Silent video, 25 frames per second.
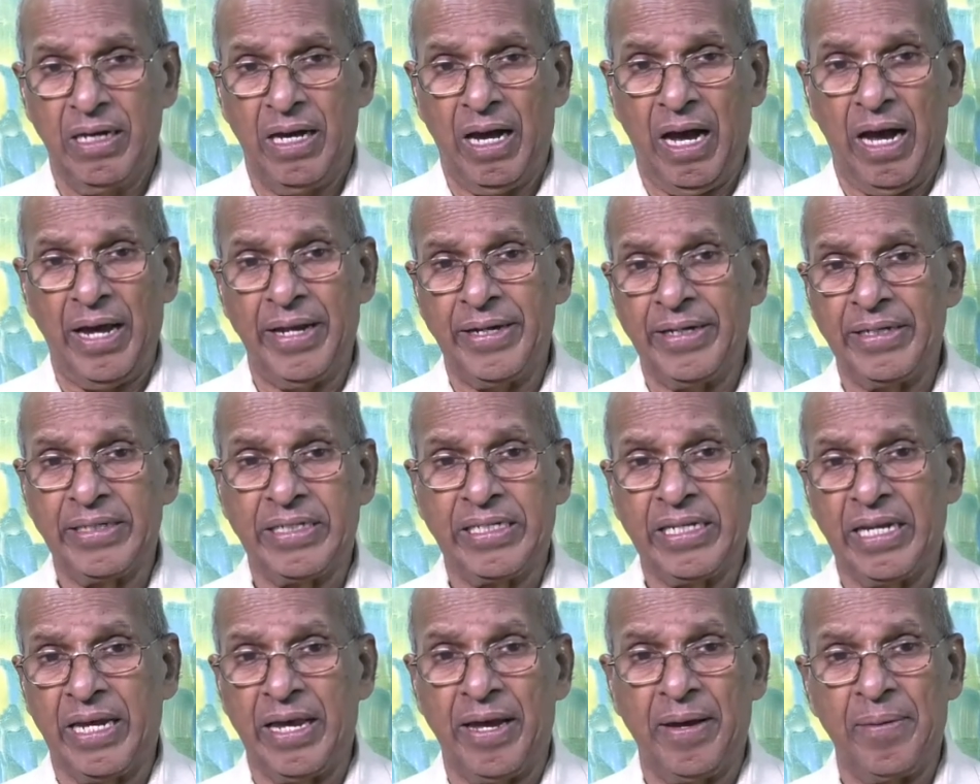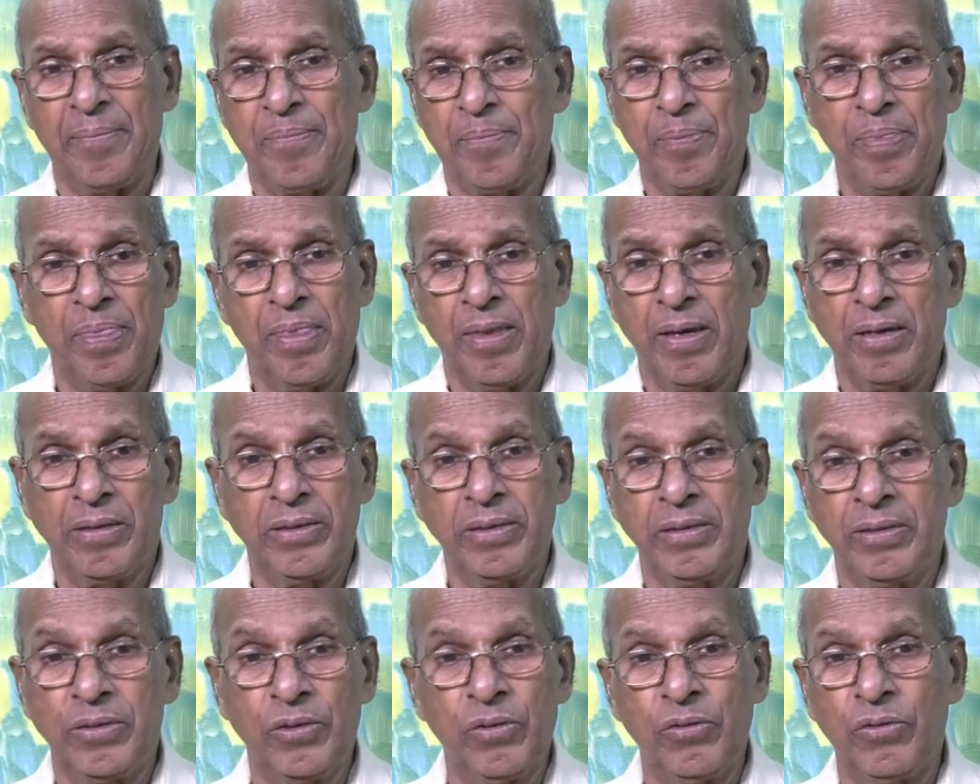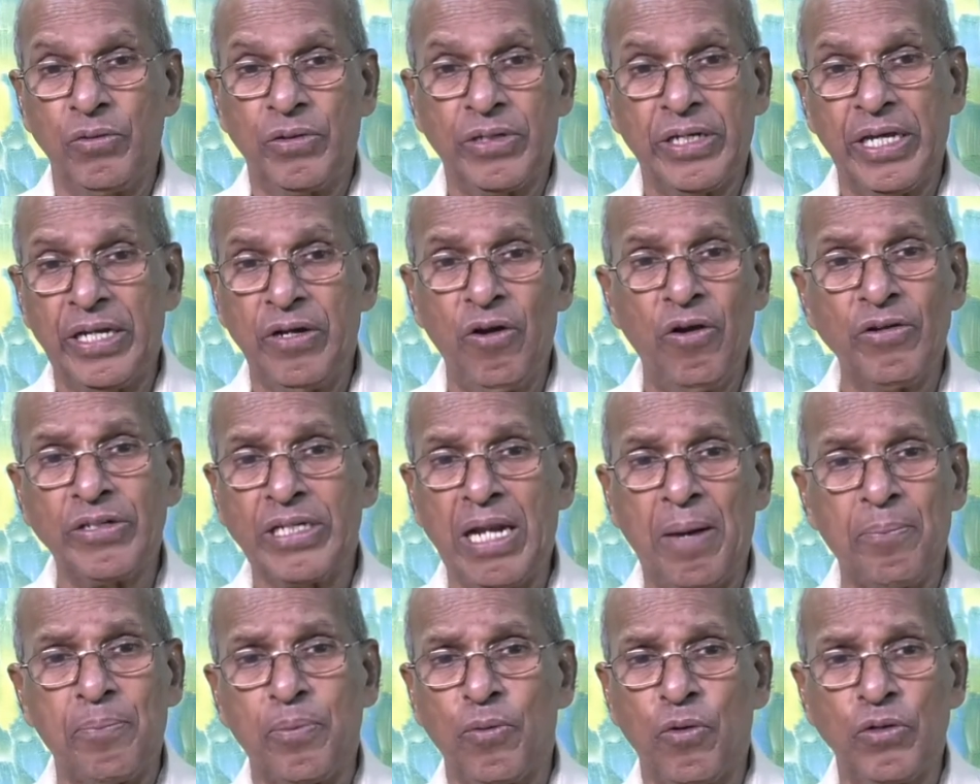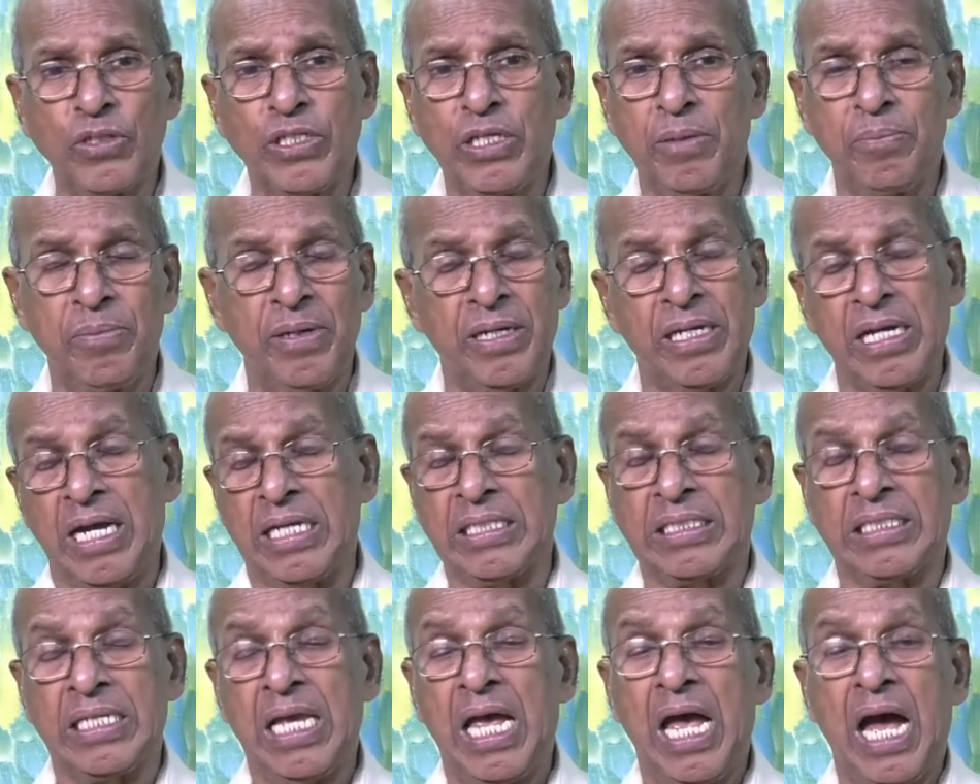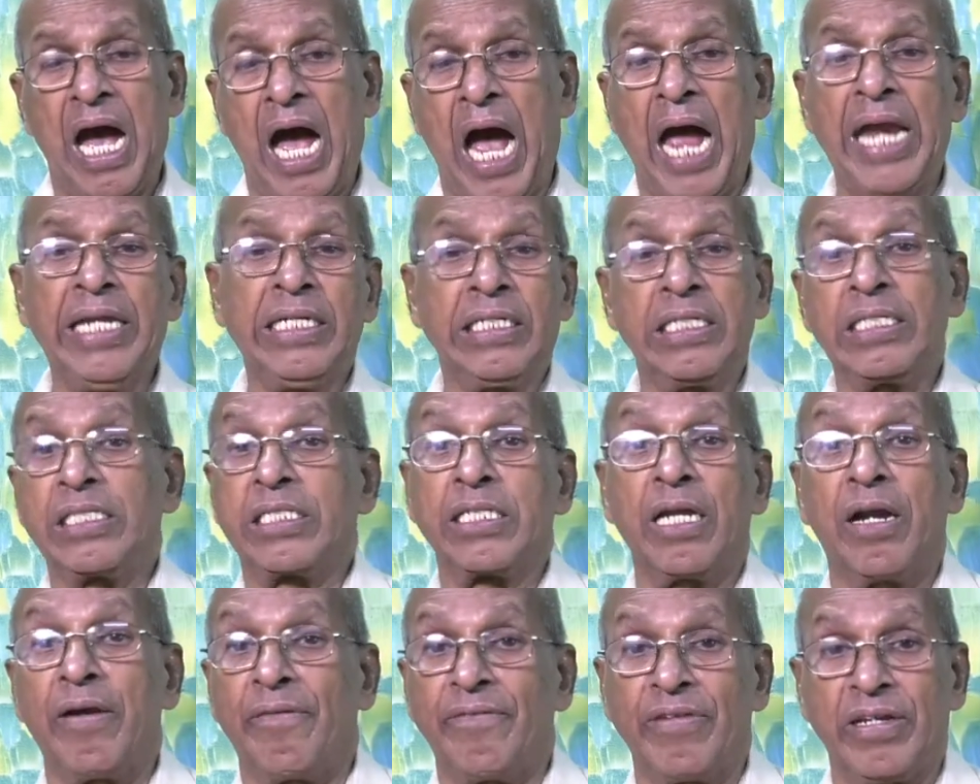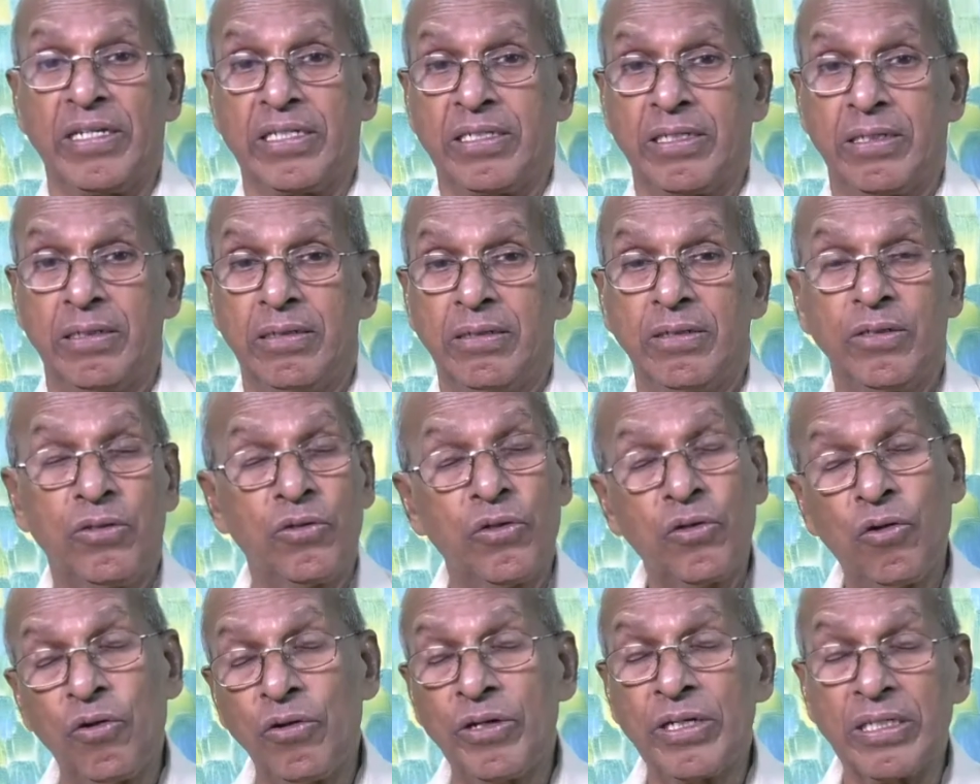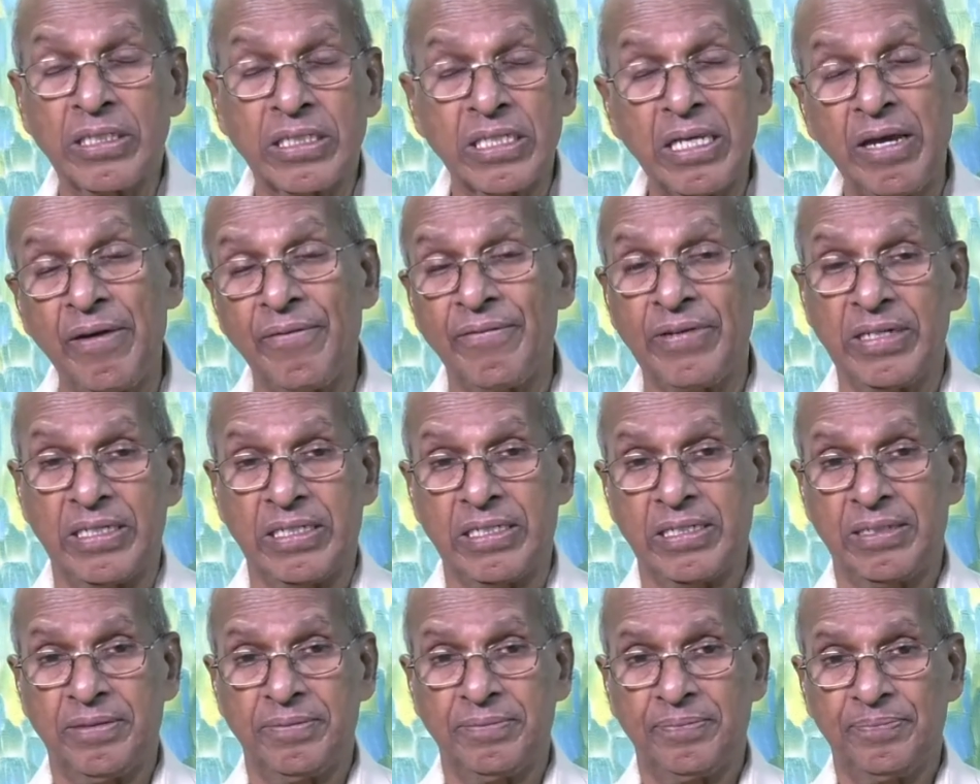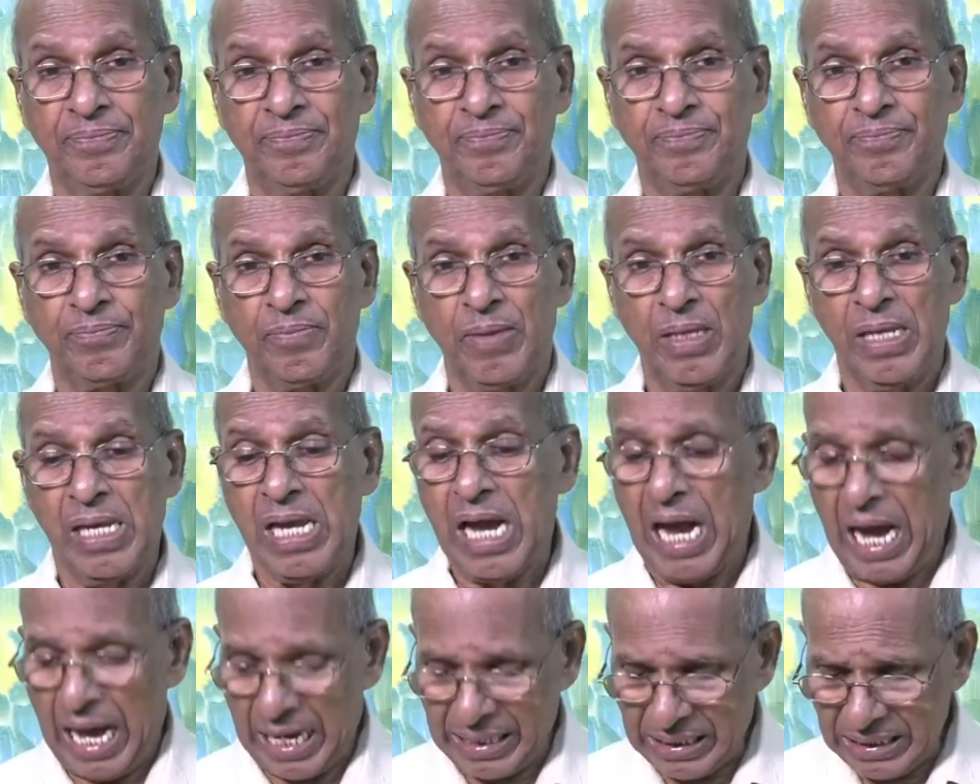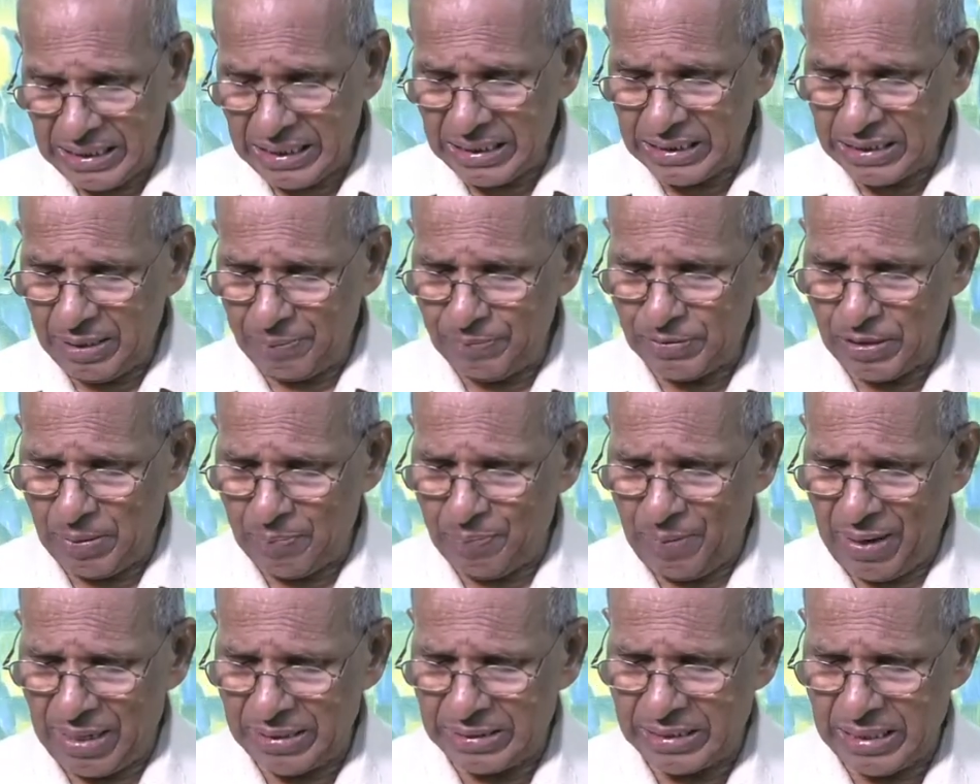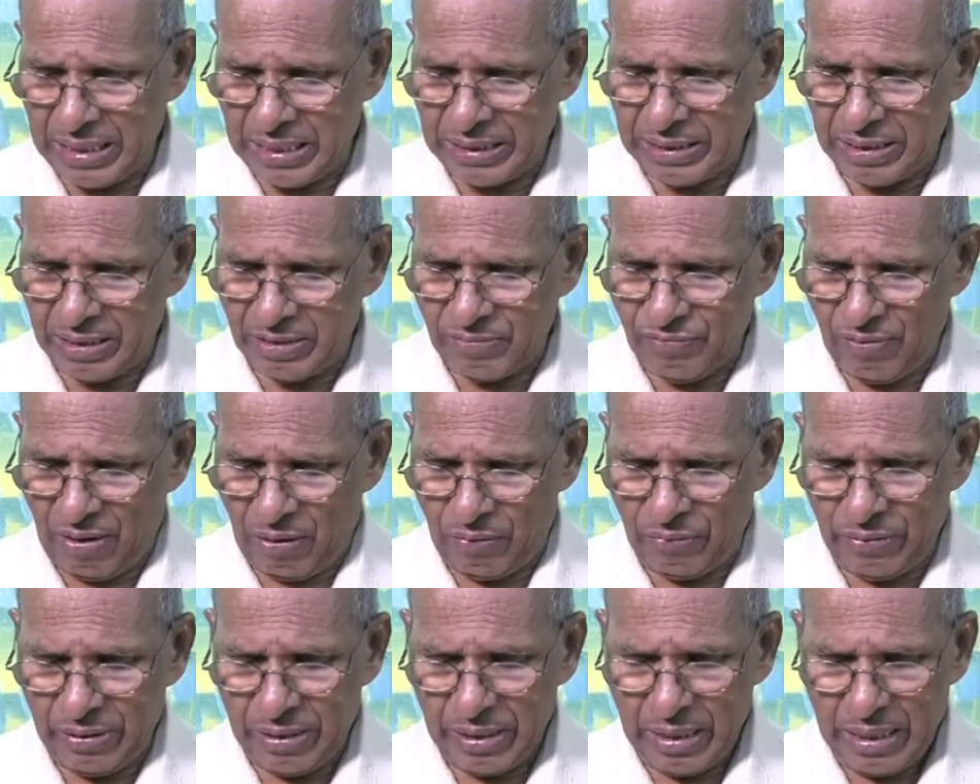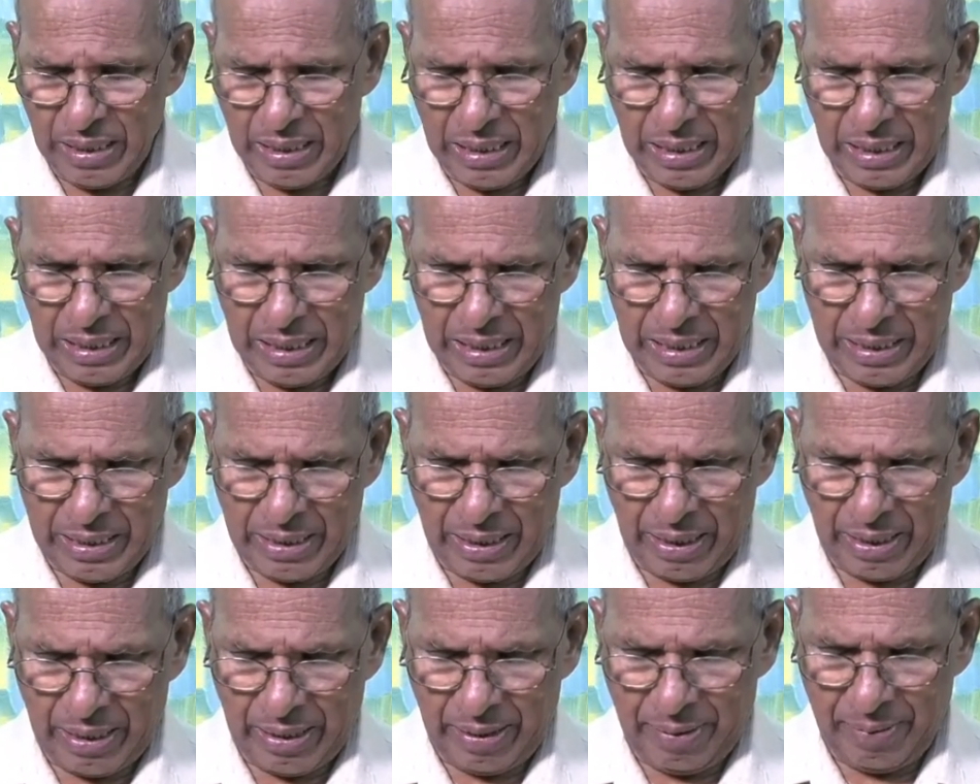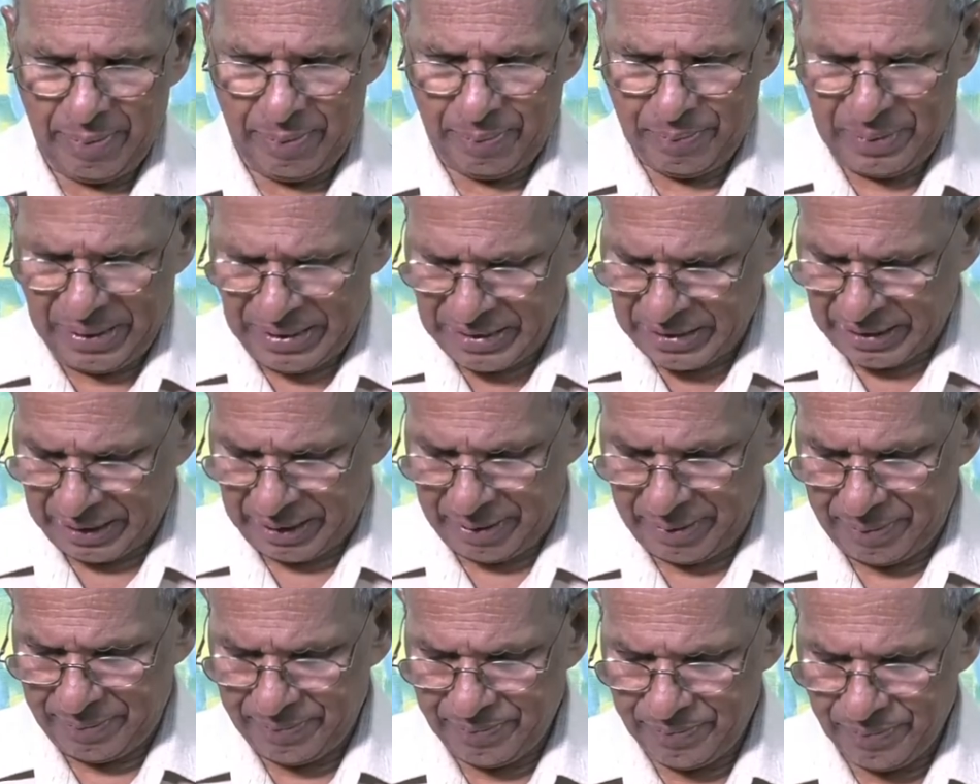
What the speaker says: and you cannot approach him because I deserve it. You don't deserve it. Another scripture passage is found in Peter.